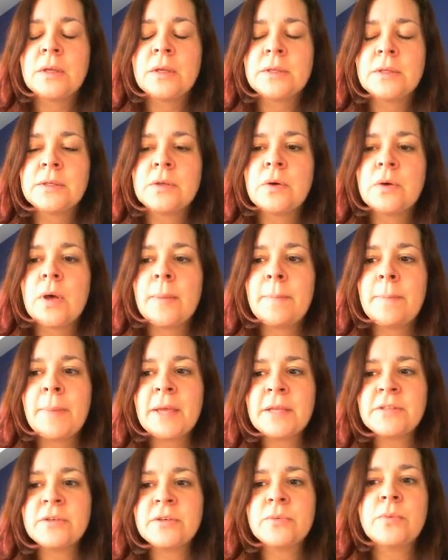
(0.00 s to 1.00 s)
So a
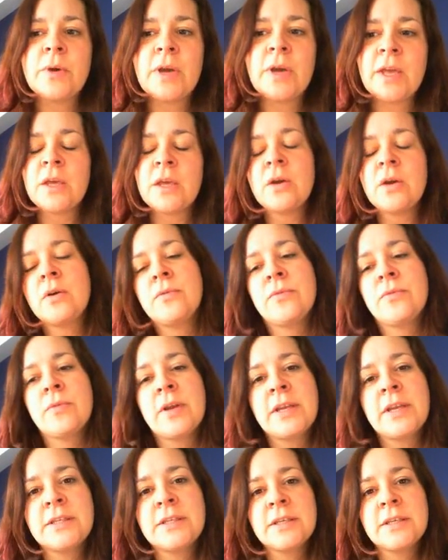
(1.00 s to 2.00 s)
better way of
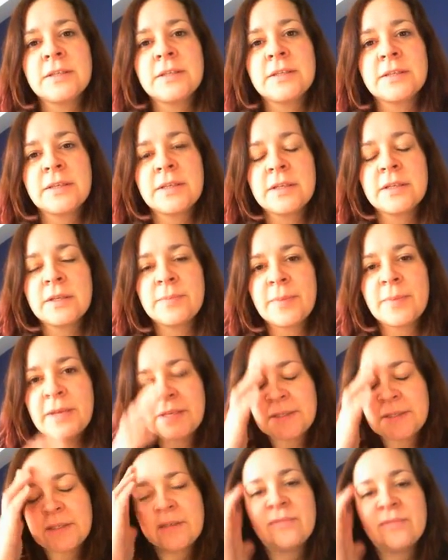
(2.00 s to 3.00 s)
writing a
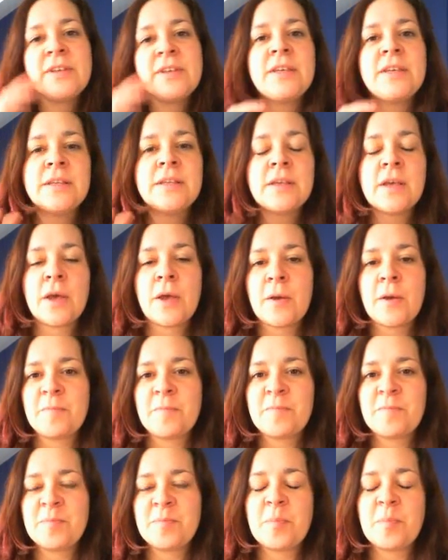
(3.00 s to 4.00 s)
skill-based CV,
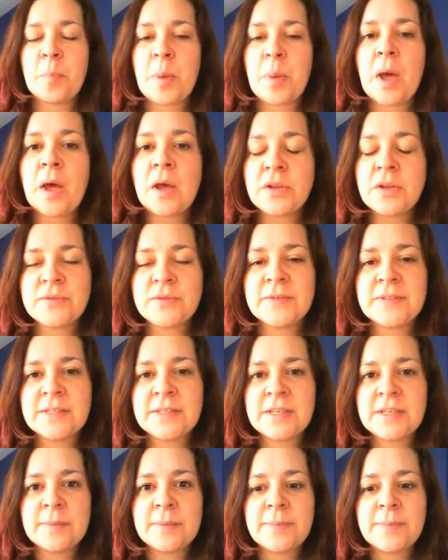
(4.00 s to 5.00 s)
part of a
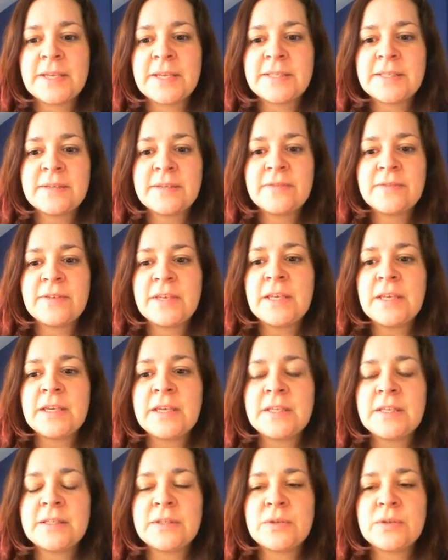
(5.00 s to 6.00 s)
skill-based CV,
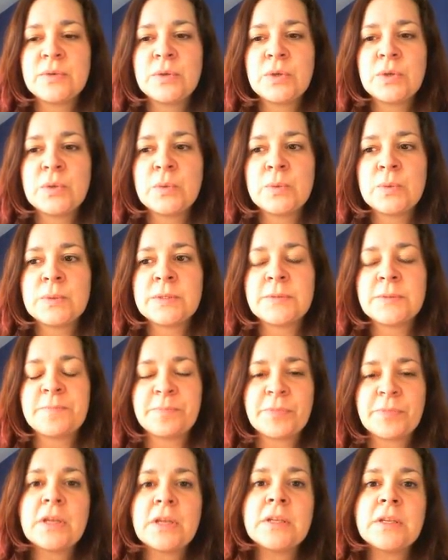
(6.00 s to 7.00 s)
is to use
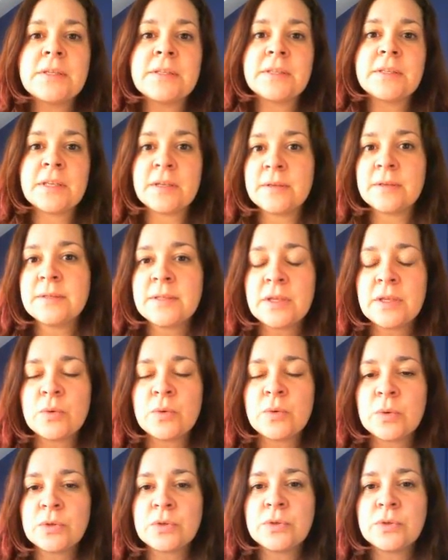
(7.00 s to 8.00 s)
the skills that you
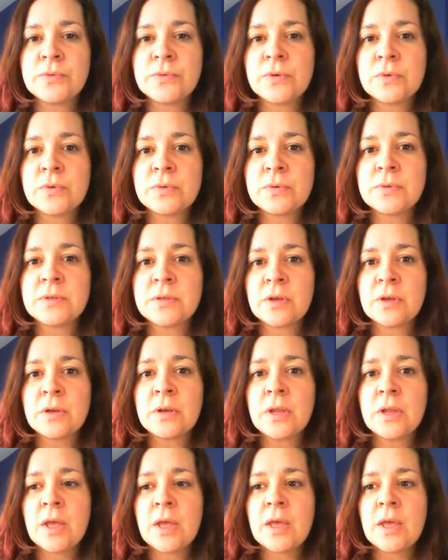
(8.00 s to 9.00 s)
want to focus on